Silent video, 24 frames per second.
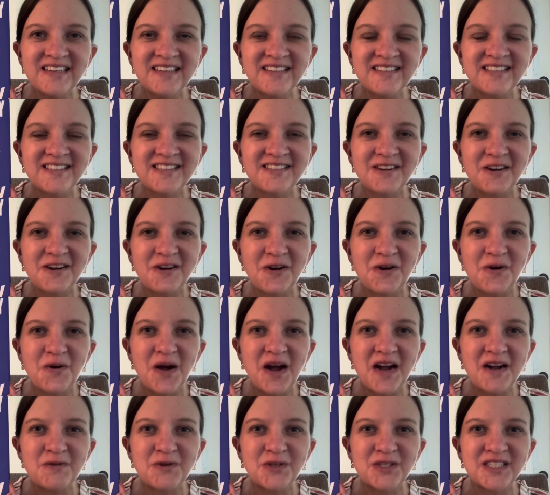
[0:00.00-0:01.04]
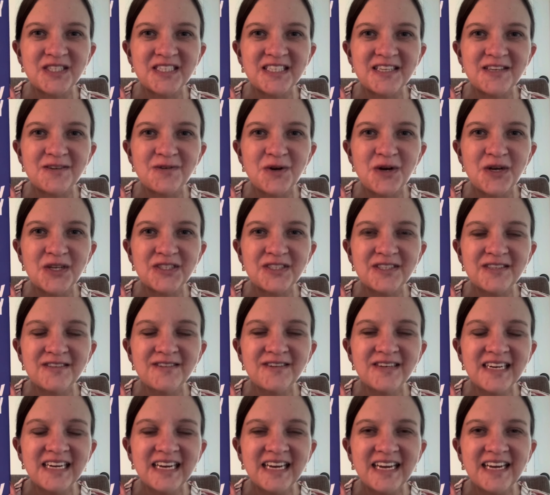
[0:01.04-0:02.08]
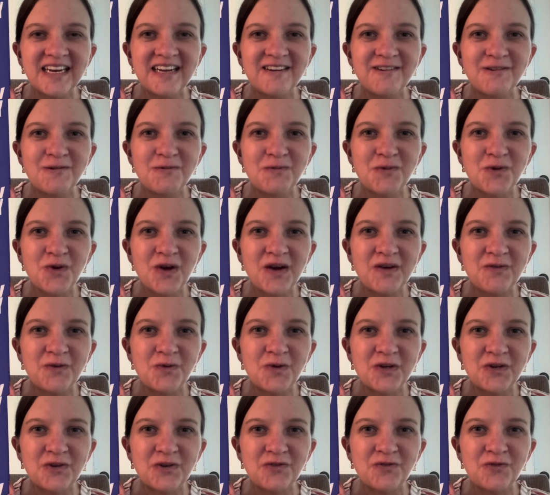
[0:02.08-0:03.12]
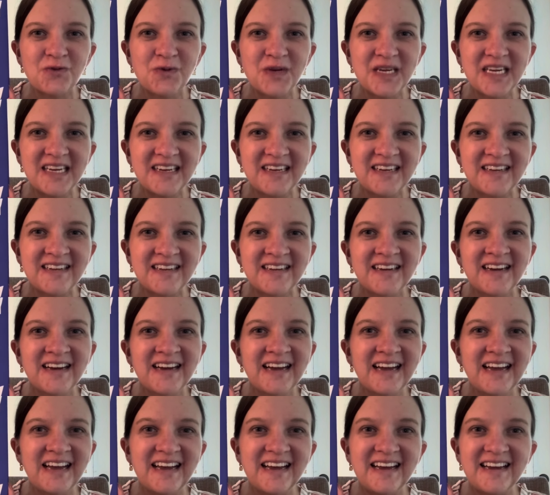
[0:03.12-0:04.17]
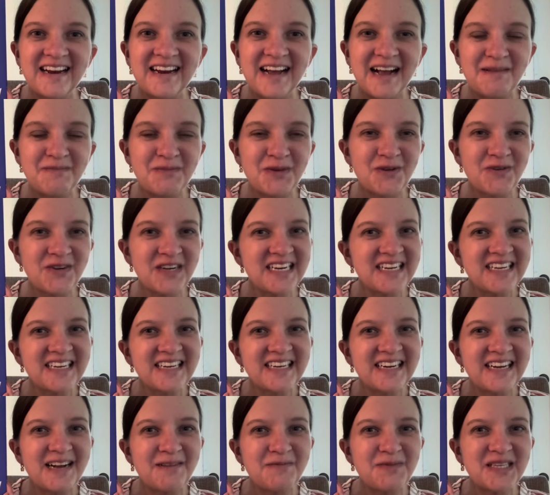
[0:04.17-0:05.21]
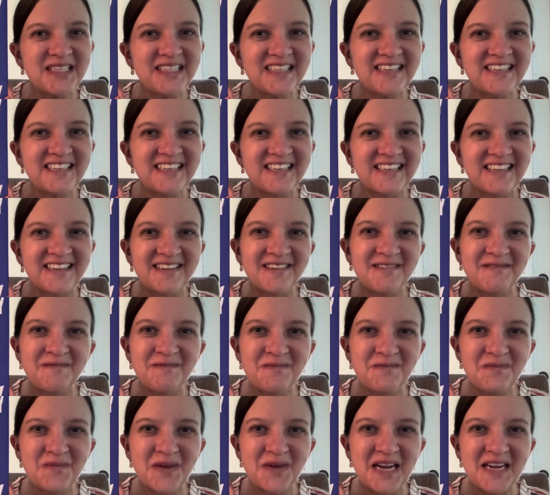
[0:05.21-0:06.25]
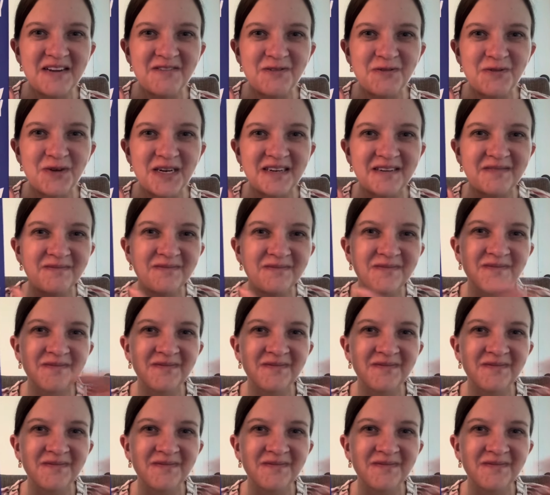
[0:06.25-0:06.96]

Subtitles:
So I will see you all soon, and I hope you have a wonderful week, and happy reading and happy stitching. Bye, everyone.